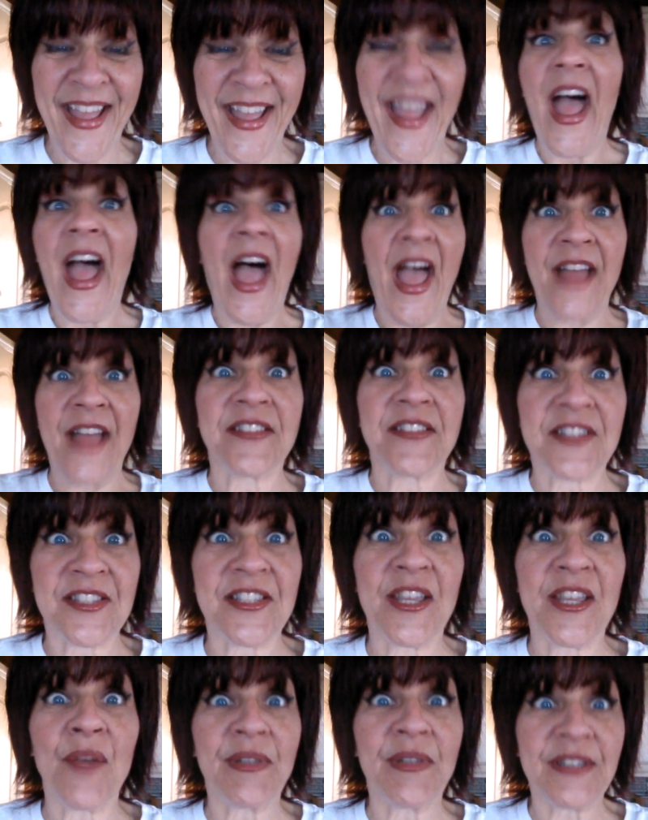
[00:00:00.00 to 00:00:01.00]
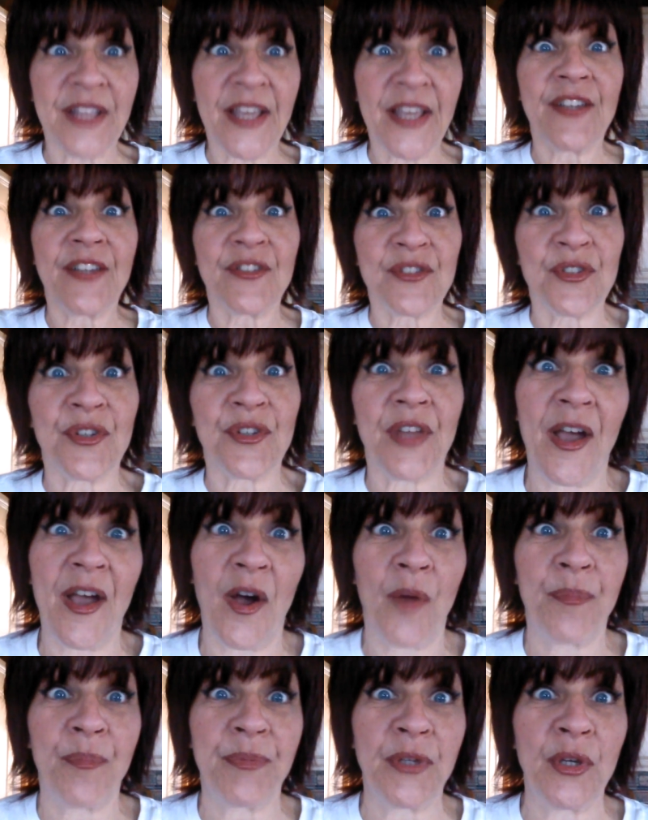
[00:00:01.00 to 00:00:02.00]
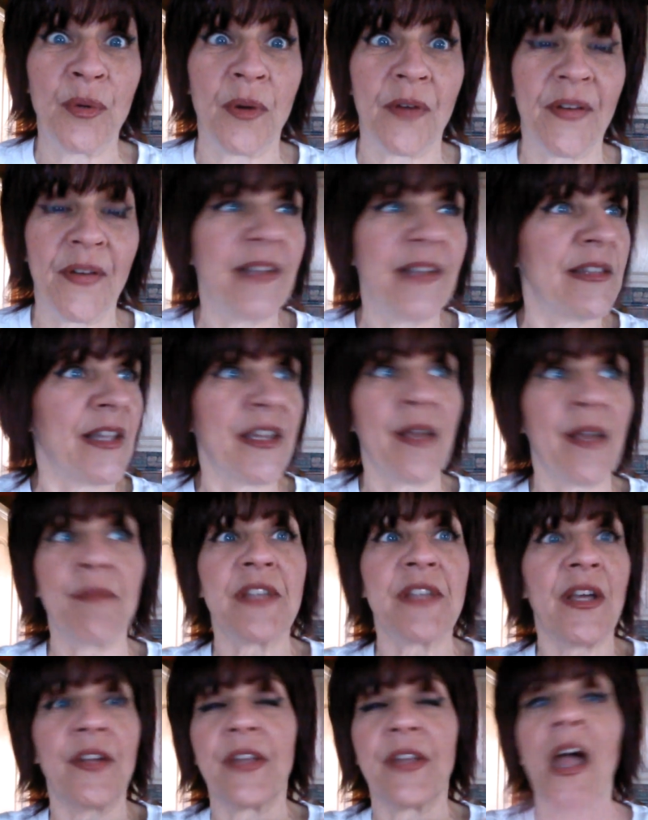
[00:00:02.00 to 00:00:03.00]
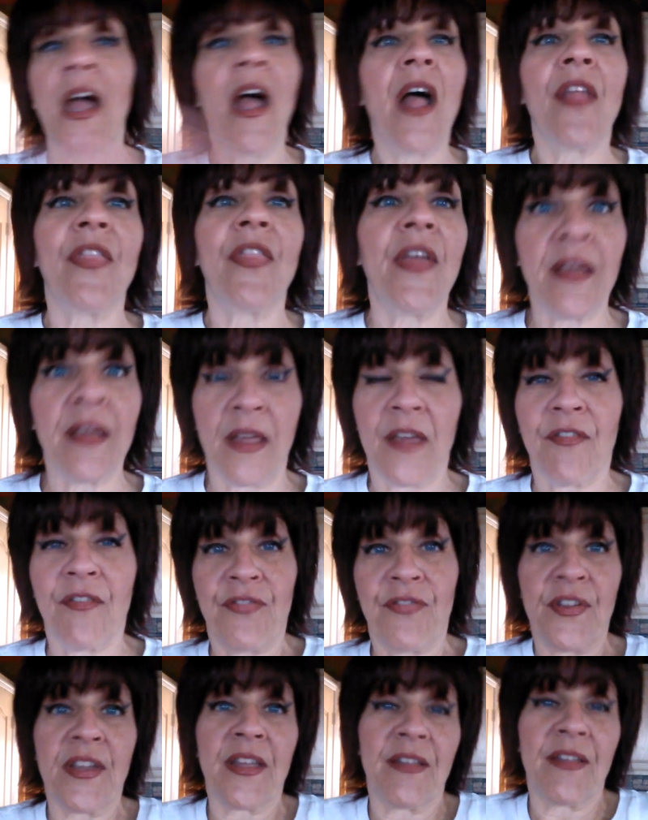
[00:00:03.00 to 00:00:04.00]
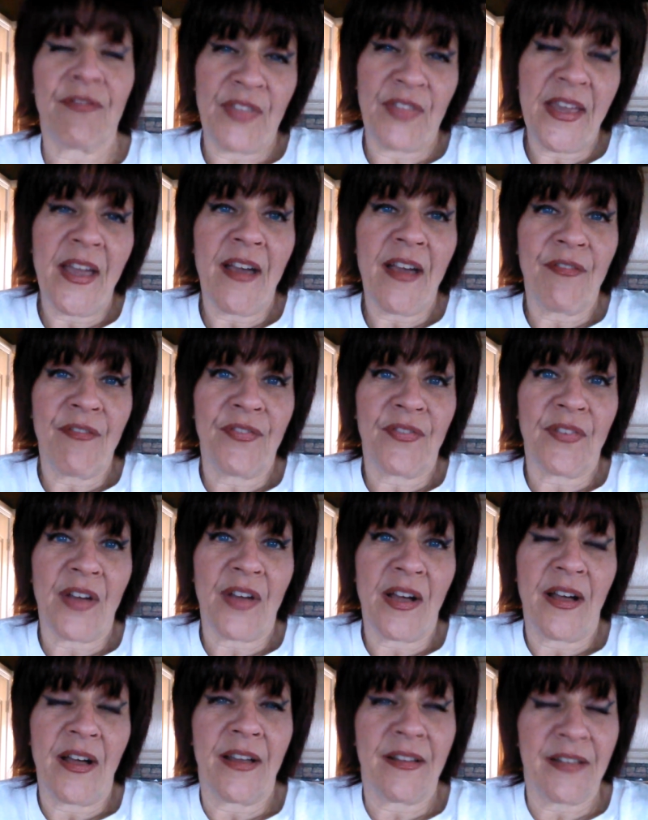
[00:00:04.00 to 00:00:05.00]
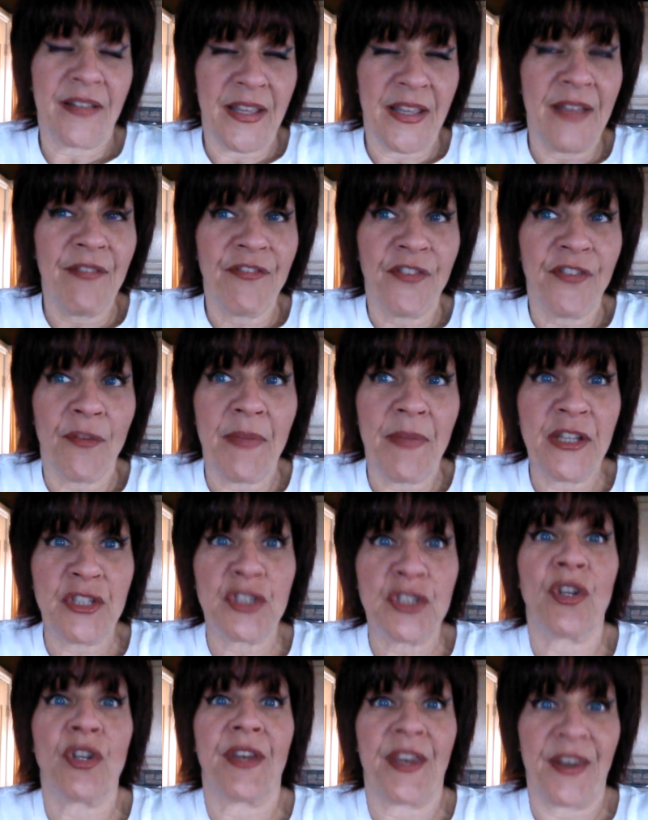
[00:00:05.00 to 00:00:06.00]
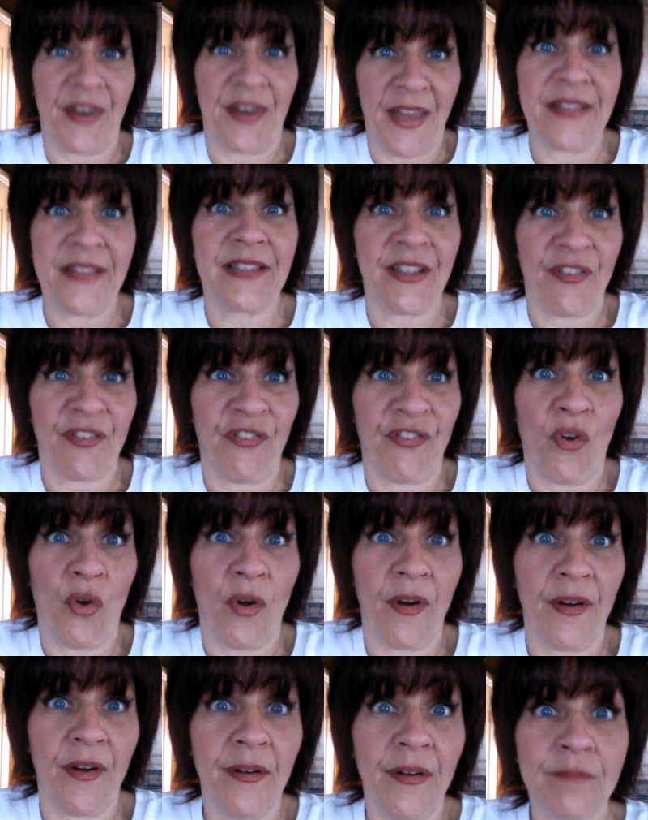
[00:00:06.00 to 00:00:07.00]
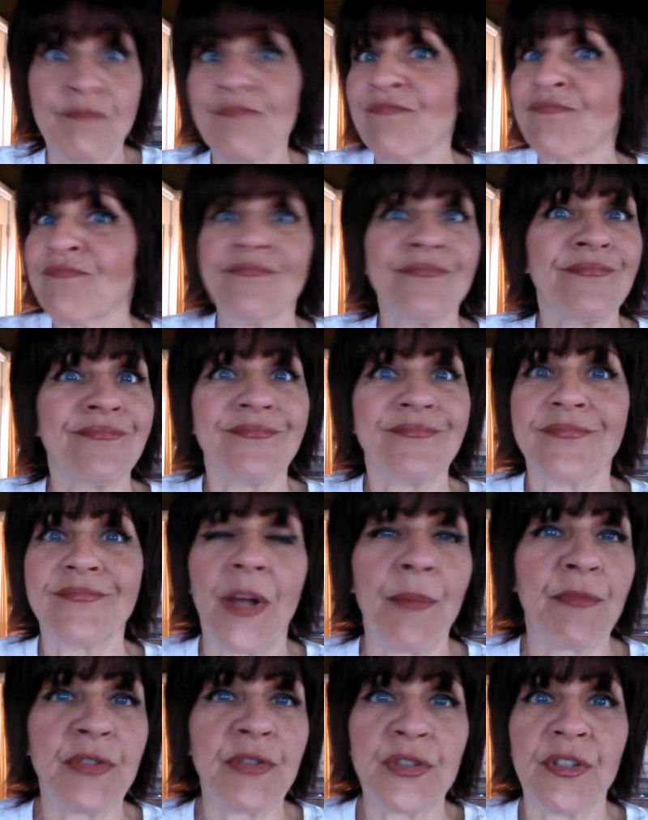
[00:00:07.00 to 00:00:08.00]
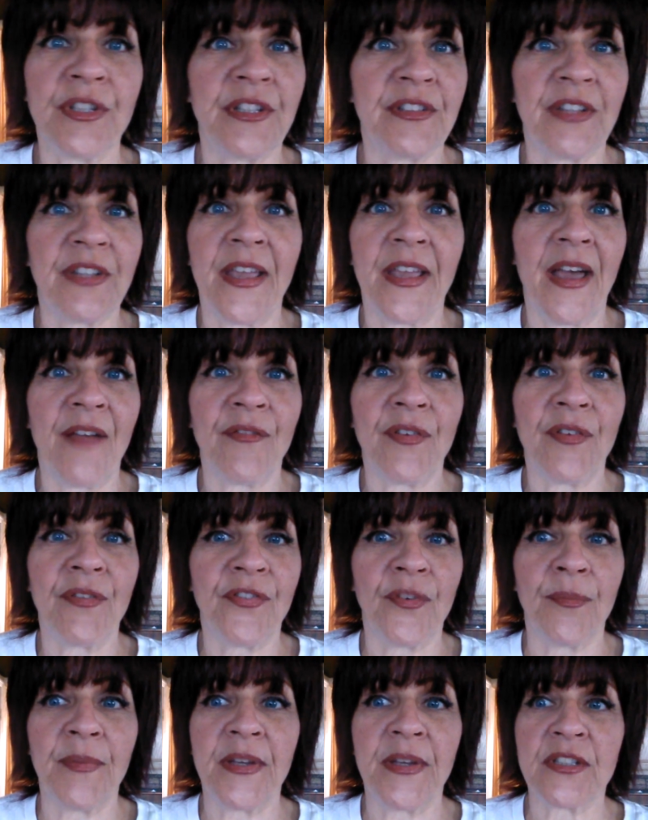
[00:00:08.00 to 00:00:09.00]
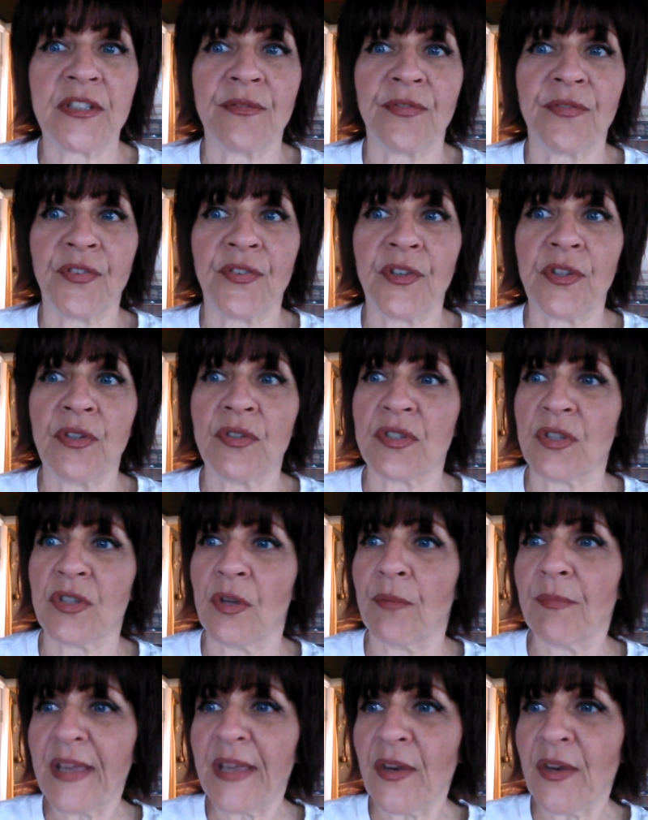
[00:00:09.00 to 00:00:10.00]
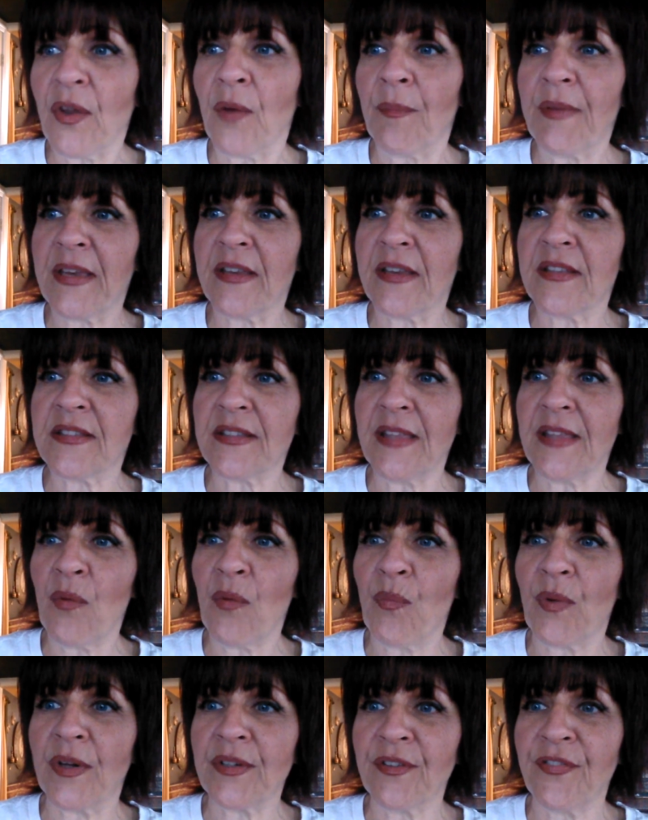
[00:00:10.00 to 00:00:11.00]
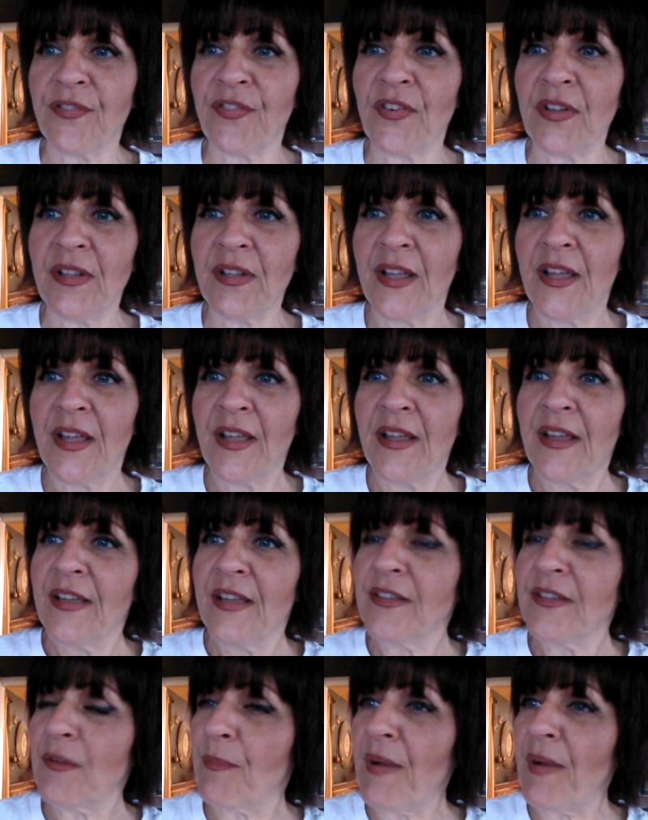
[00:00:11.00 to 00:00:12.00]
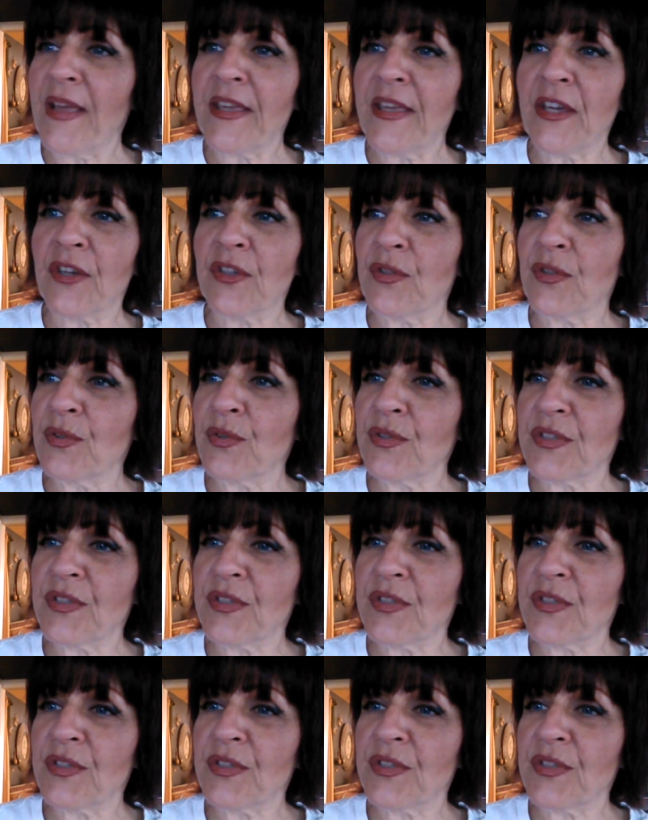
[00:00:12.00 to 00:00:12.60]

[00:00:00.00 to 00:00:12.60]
And see what they can do to help you, all right? Like I'm telling you, if they have information on a 94, I'm sure that they have information for you. So man, oh man, isn't that wonderful? You buy a used